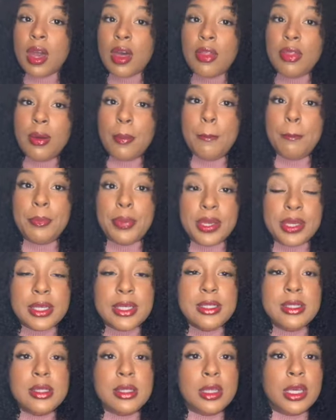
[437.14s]
the
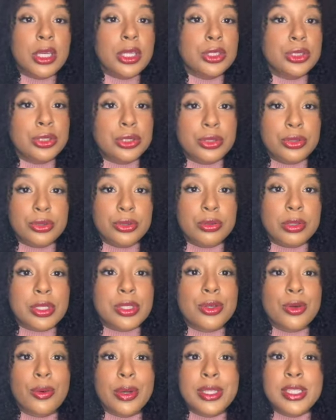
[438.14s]
biggest thing too is
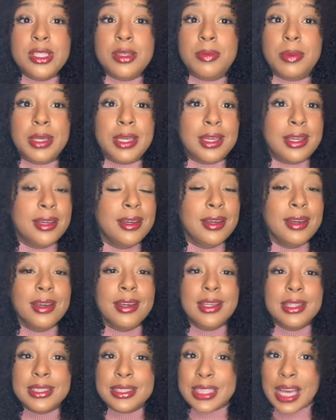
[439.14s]
going to be
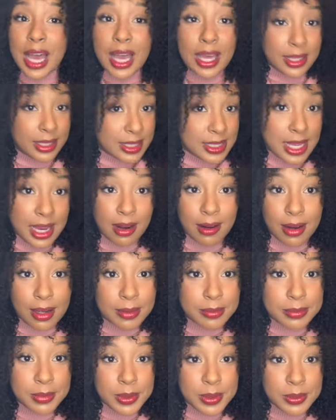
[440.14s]
tie this hair up.
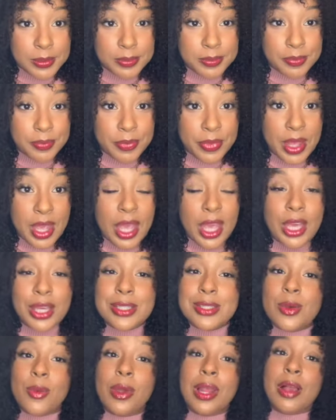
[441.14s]

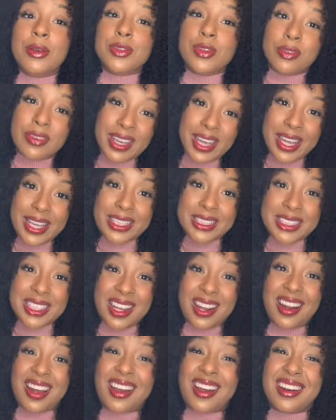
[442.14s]
So while I was on
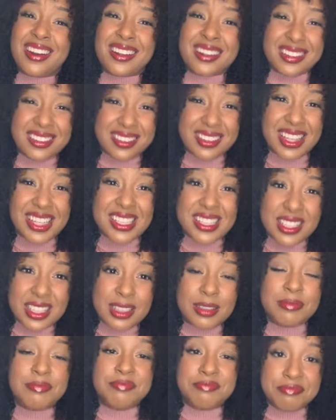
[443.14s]
vacation, I got a little lazy,
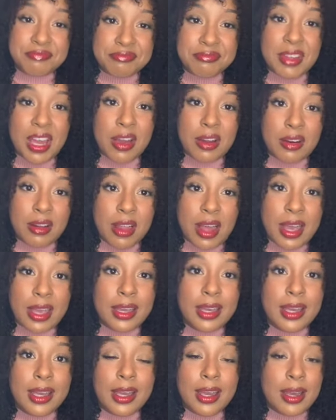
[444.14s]
not gonna lie,
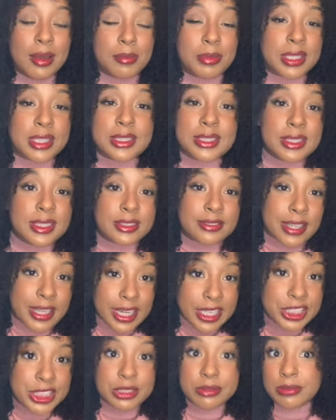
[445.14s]
because it's a
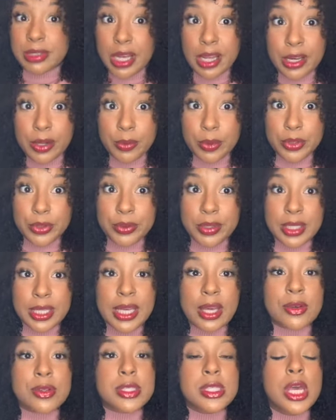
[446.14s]
vacation and I didn't want to do anything
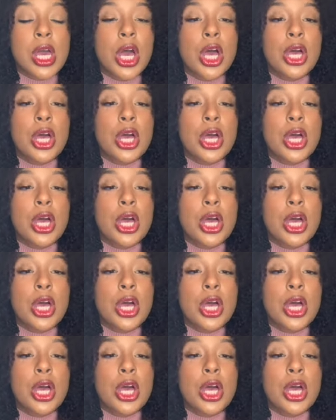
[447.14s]
else.